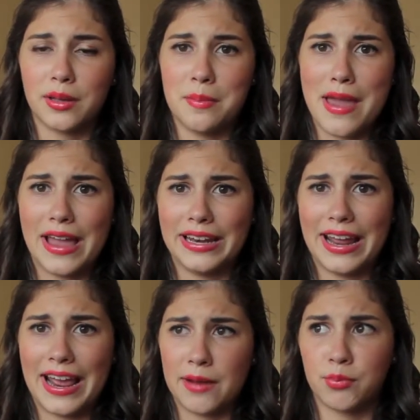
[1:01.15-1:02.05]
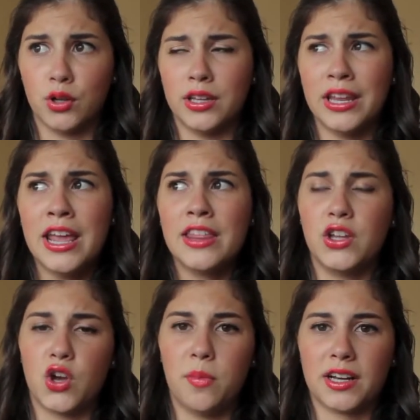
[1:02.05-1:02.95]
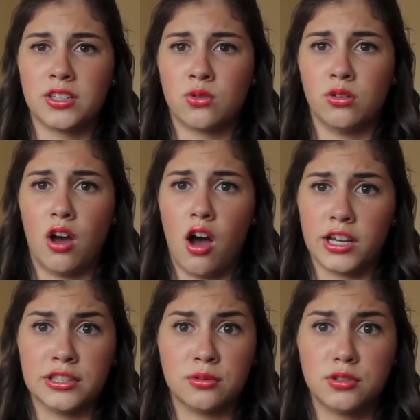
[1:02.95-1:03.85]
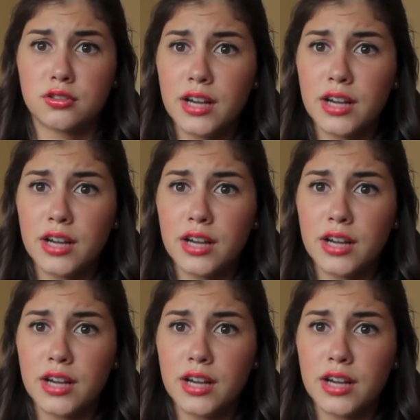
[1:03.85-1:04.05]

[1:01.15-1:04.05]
like May and April, and then they go back to school in August, which is